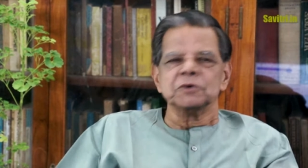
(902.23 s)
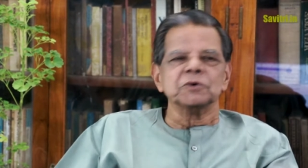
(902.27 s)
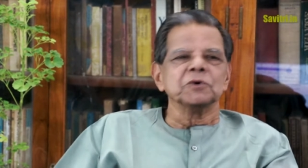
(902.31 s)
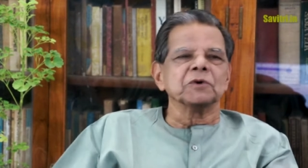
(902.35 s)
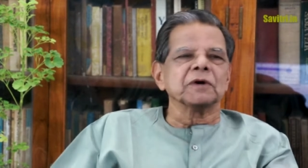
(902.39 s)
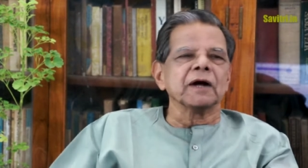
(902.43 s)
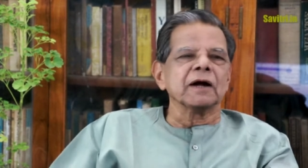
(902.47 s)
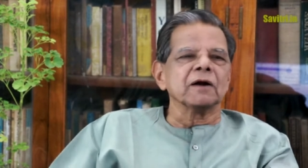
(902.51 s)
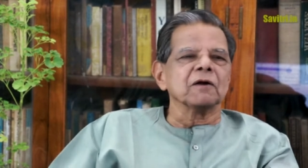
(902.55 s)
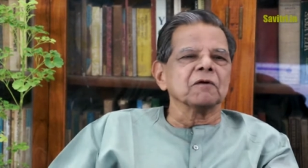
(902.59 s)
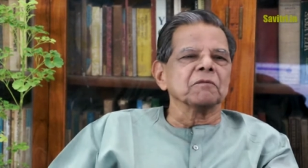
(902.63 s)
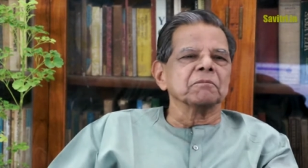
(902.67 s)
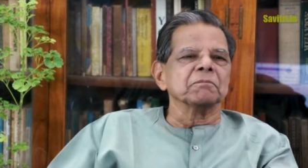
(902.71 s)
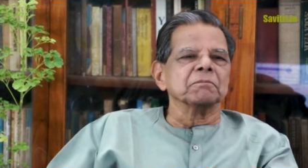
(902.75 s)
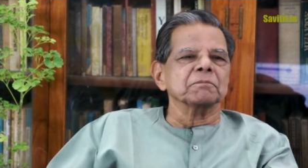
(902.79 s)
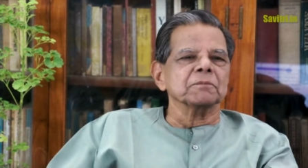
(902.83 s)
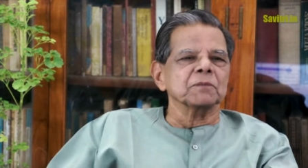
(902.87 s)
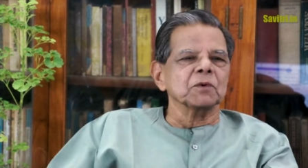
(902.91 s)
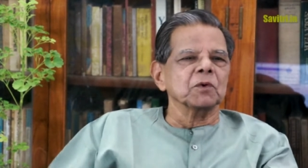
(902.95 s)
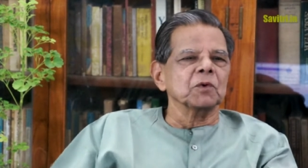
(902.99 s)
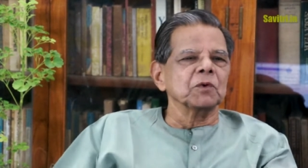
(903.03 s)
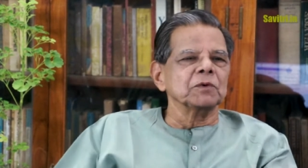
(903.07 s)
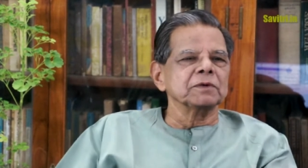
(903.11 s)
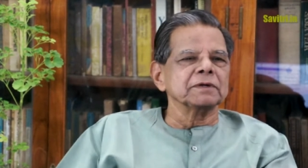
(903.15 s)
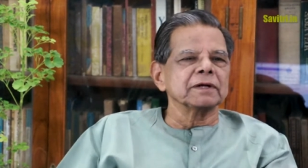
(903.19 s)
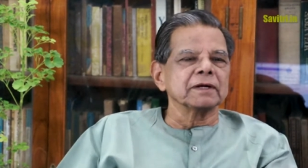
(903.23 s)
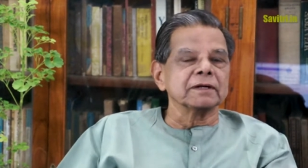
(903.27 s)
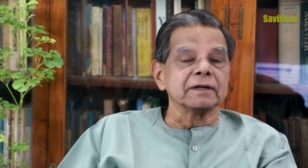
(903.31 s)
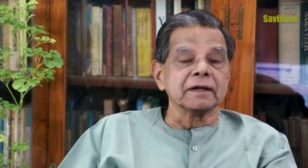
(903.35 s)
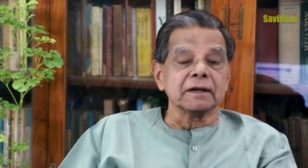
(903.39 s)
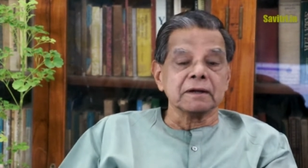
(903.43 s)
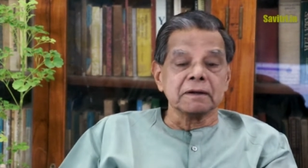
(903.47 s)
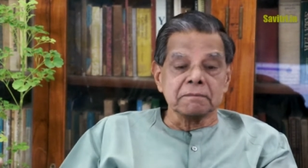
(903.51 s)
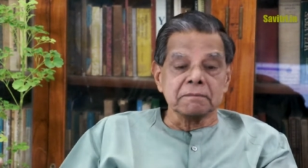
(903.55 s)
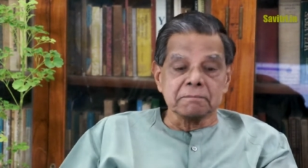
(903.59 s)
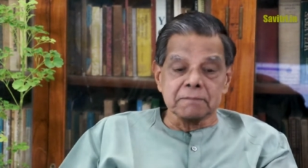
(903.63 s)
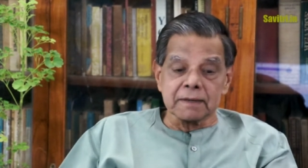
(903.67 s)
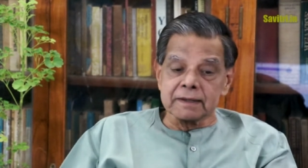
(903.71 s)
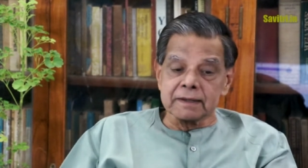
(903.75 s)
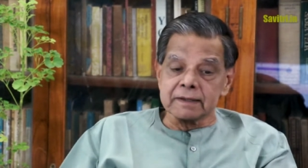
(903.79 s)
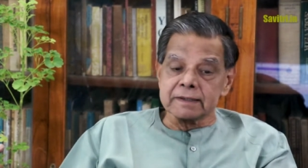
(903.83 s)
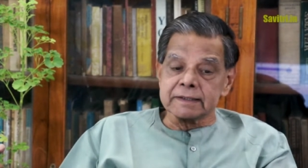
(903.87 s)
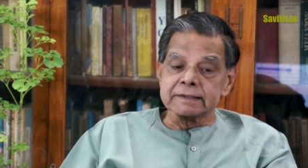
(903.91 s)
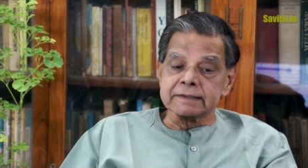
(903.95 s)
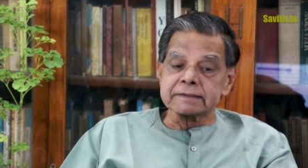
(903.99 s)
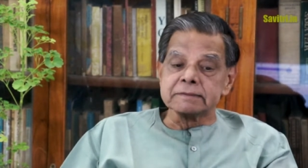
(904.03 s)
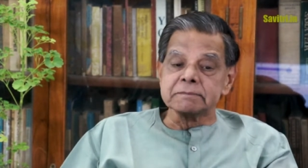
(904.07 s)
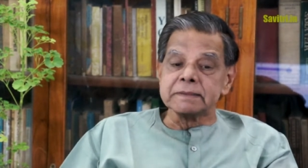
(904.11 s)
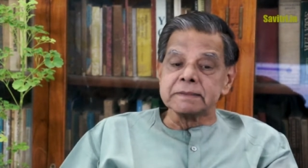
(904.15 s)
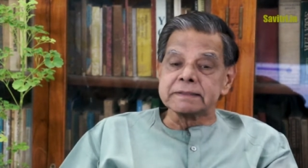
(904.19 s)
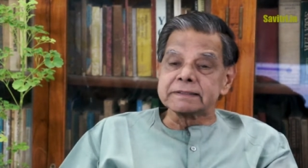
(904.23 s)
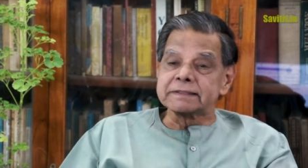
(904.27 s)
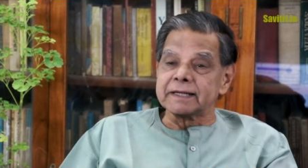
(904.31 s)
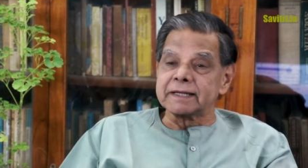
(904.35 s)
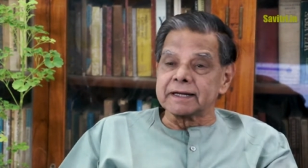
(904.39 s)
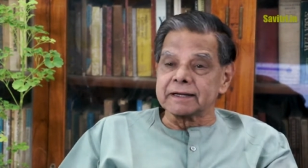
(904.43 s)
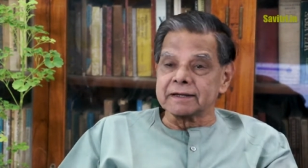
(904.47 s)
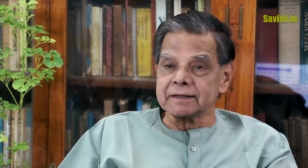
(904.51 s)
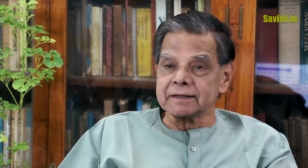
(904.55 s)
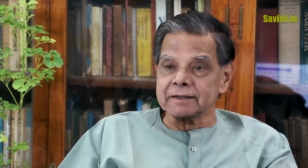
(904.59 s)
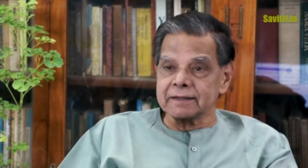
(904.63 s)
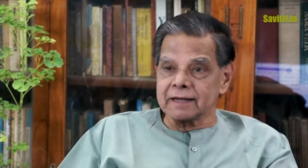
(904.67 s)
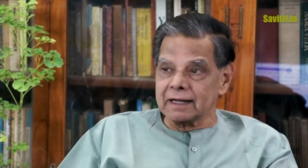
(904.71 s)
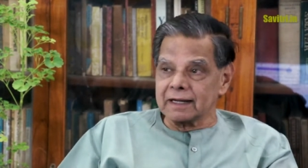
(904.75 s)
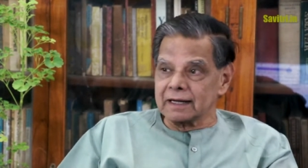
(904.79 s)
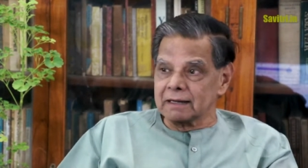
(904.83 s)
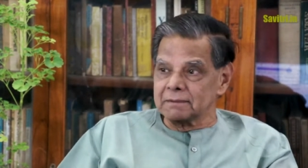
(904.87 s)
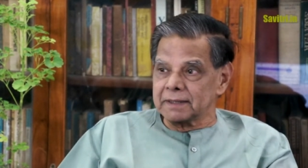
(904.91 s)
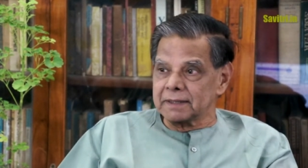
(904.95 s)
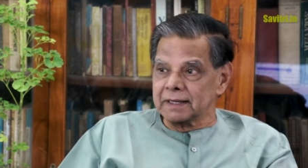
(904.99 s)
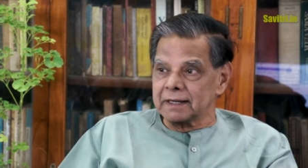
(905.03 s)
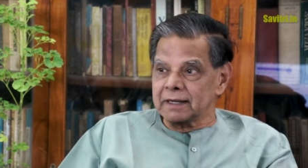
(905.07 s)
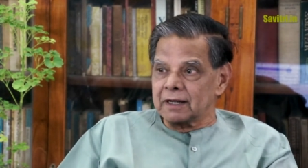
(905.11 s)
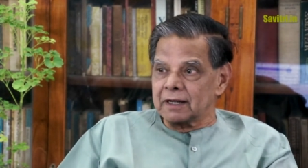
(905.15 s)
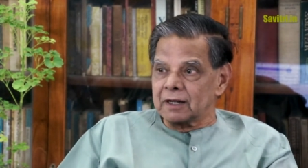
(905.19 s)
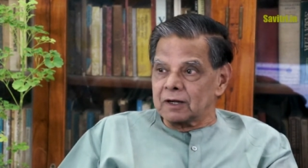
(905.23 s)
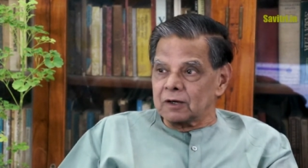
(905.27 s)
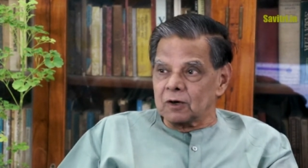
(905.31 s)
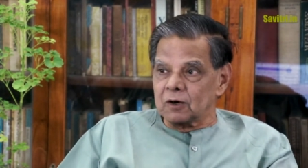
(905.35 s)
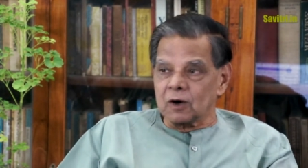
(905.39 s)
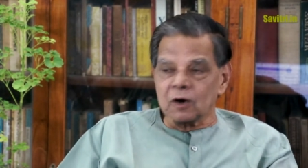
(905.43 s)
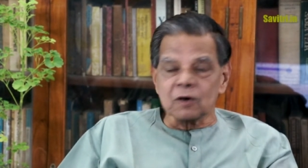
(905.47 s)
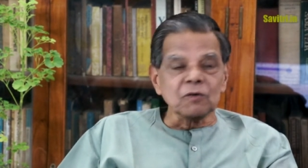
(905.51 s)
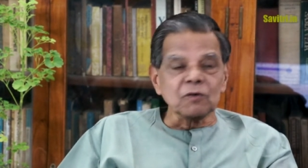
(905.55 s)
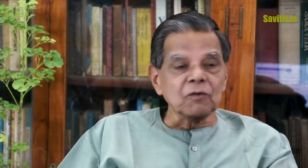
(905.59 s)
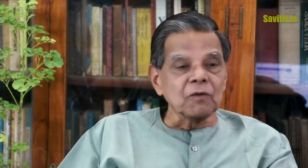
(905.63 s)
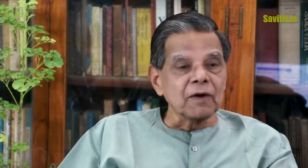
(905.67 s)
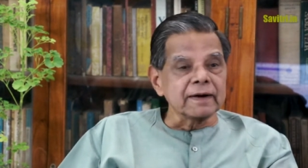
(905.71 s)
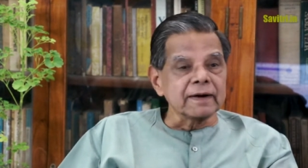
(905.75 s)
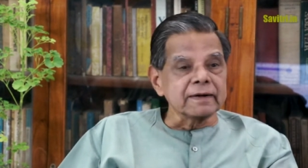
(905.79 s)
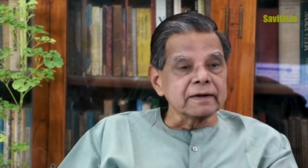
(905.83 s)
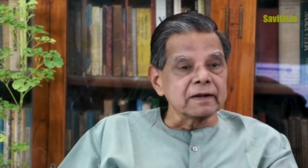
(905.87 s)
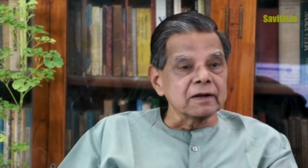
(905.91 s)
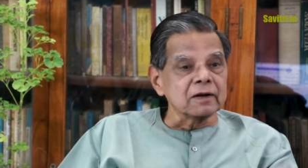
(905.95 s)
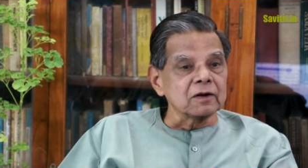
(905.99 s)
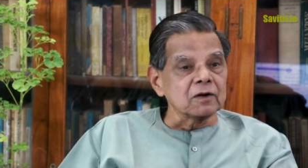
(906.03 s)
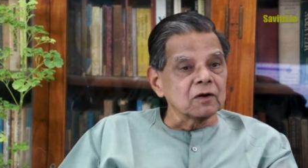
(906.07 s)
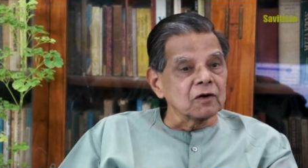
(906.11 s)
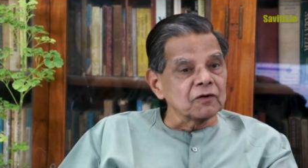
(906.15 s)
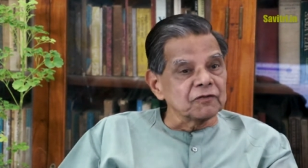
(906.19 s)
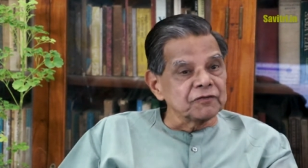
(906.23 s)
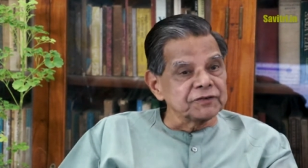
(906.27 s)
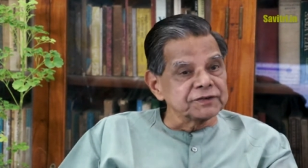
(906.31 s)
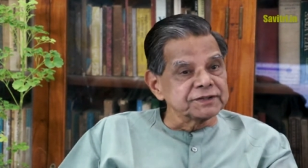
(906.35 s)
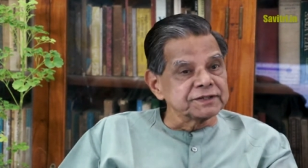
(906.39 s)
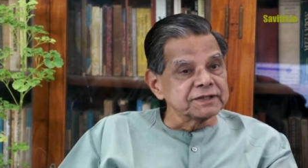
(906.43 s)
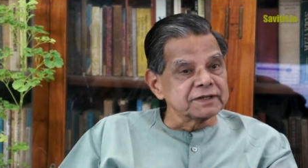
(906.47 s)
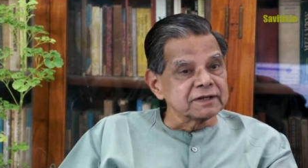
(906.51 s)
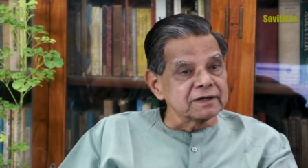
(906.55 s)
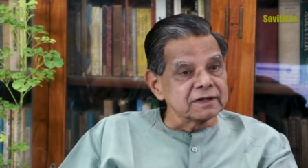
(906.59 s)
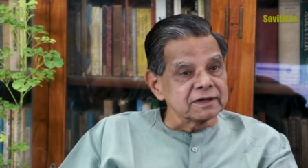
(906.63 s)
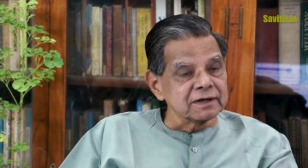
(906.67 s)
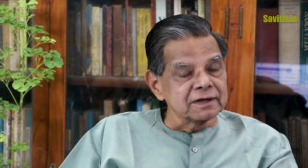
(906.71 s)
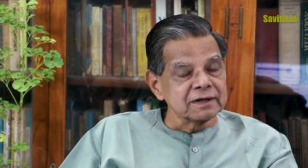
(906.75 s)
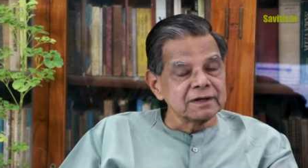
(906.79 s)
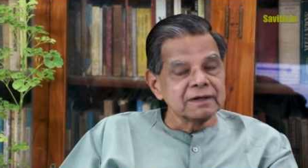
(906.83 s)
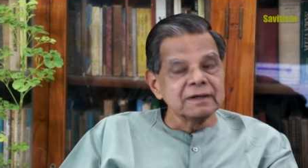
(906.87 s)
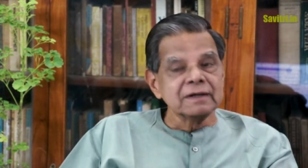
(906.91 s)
you kind of move in the thing, but it is mystic, dynamic, not vital, not physical.